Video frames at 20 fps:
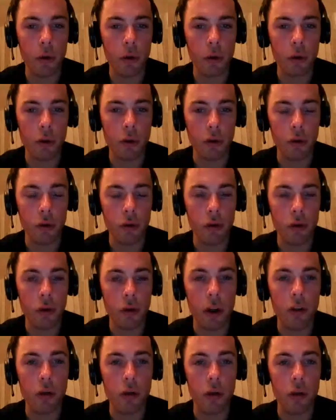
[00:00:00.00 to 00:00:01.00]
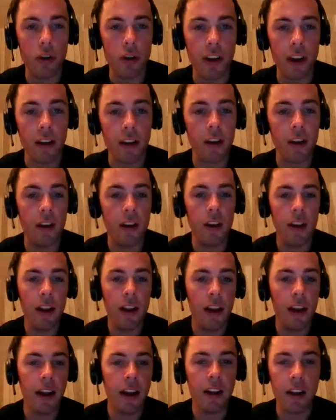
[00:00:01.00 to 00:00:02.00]
want to try to attack
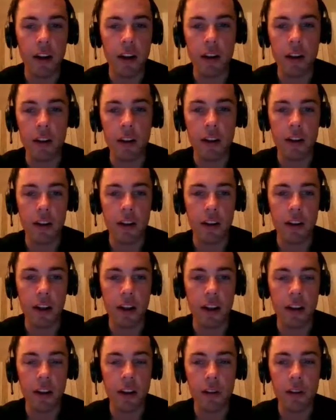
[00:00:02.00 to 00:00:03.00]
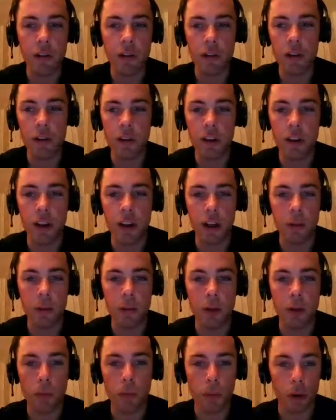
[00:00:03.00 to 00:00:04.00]
and give
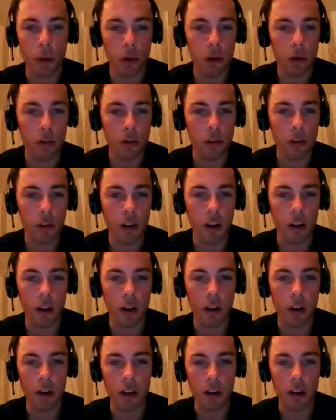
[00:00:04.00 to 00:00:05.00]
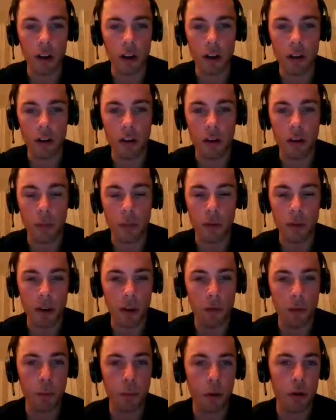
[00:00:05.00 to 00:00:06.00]
Kim some points and some
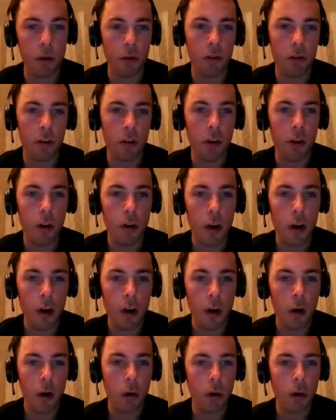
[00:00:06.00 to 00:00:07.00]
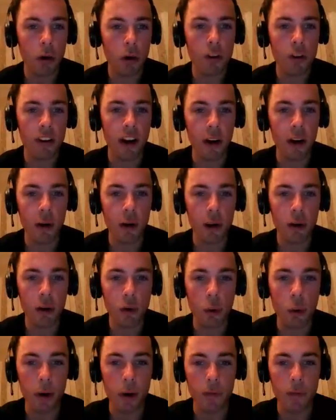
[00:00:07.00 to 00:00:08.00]
safe points, or they are going
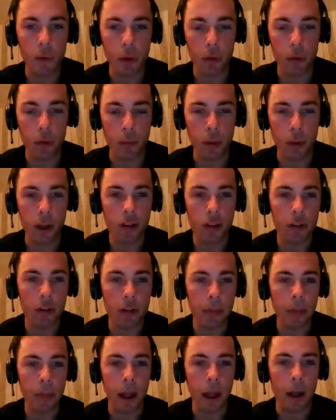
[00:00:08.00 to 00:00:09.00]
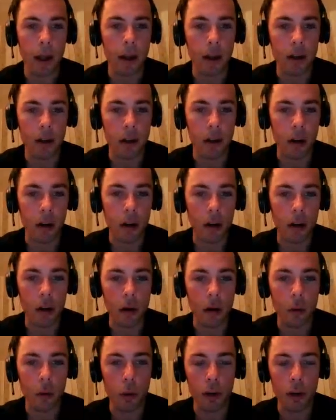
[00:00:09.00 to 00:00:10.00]
to wait for the sprint. And
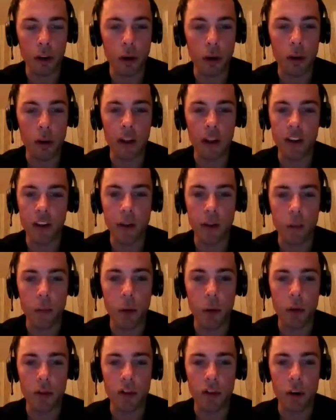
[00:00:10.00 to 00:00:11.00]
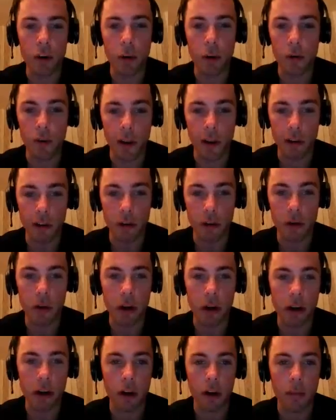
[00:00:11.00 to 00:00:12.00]
we saw that Kim was very fast on the
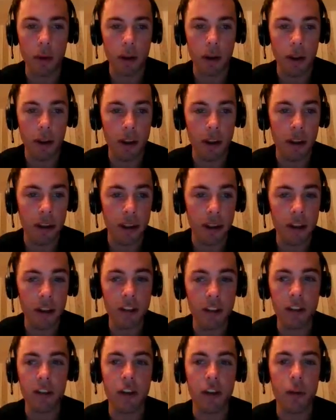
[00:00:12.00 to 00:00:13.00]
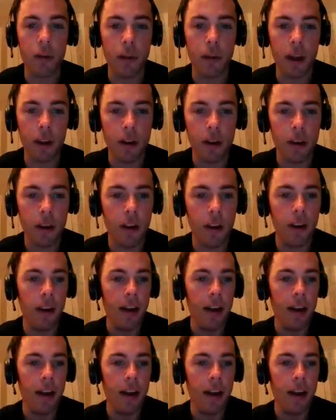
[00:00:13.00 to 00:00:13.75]
climb. That's his domain,